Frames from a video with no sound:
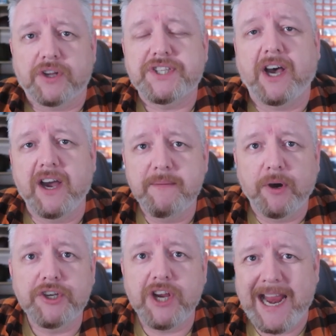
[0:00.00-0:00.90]
got time
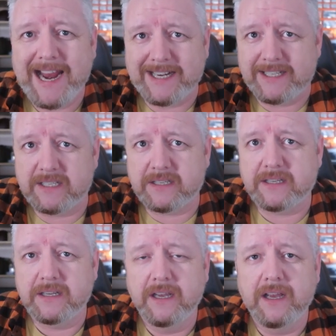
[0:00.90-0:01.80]
on your
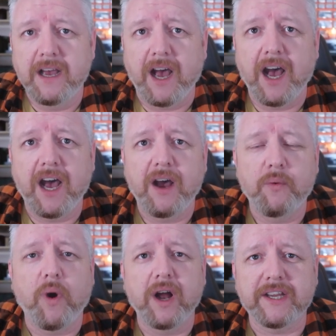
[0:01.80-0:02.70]
hands uh,
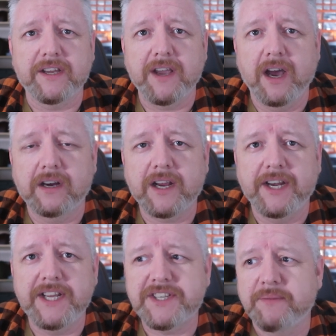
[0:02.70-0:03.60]
while you're young,
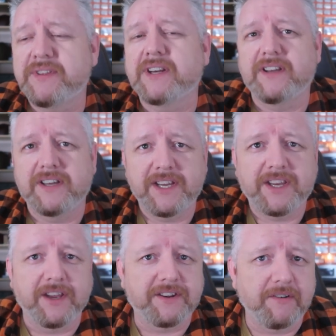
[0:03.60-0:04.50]
and it's something
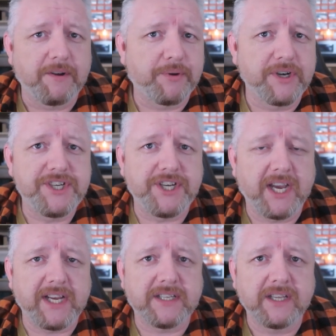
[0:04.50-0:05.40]
that you don't
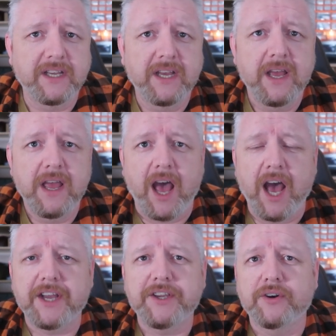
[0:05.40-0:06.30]
appreciate.
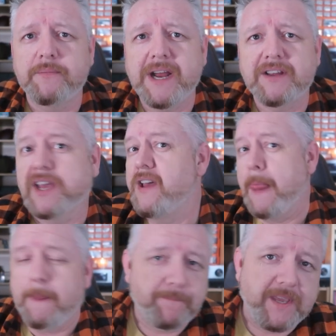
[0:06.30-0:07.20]
Uh, you're about
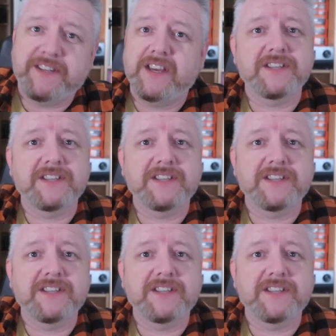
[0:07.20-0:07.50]
it